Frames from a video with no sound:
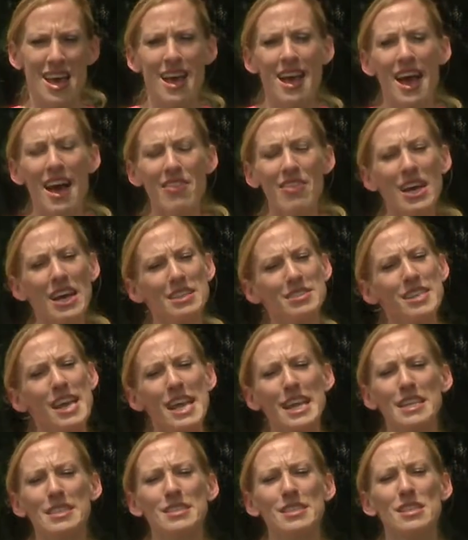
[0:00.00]
And then
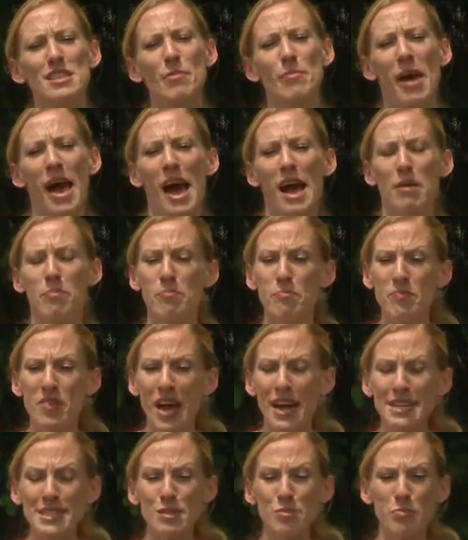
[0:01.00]
take it to the back.
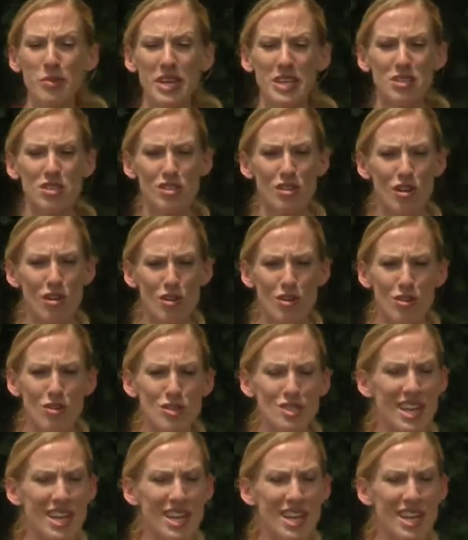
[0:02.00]
Nice big circles.